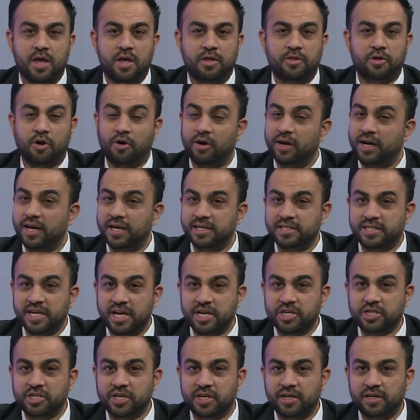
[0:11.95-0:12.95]
The
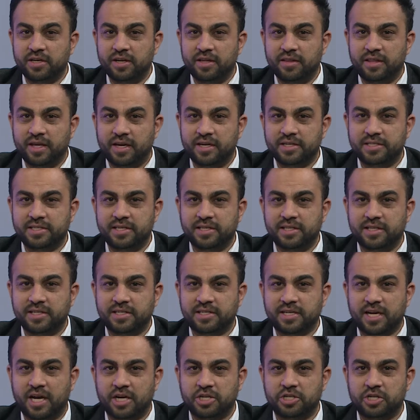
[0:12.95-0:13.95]
organization that is in
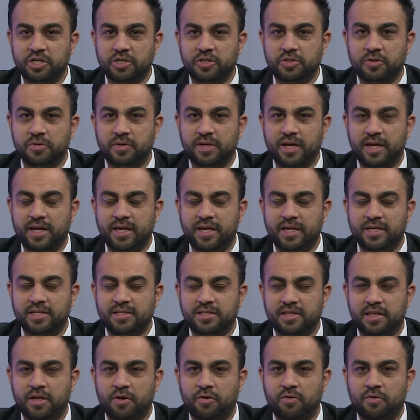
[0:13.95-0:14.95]
discussion today is
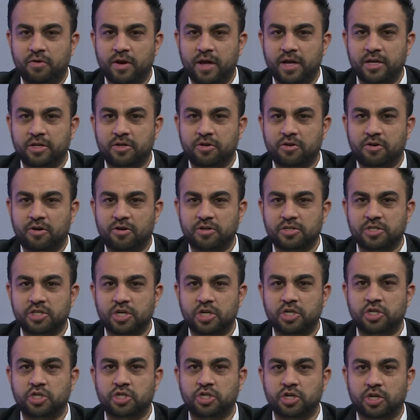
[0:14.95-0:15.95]
the Red Cross
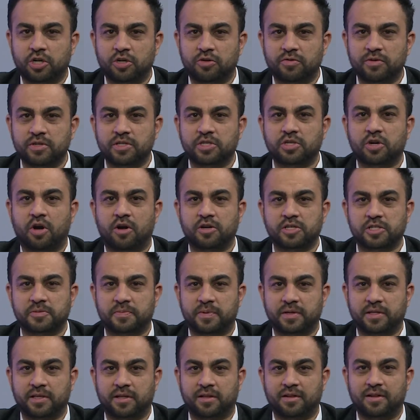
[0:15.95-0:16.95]
Children's
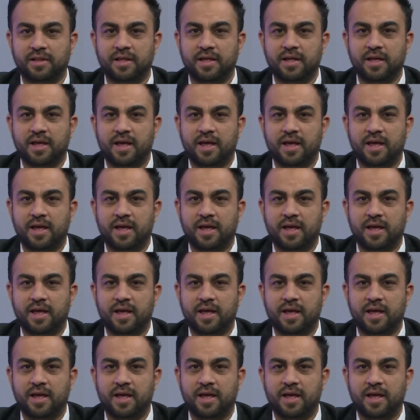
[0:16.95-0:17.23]
Hospital.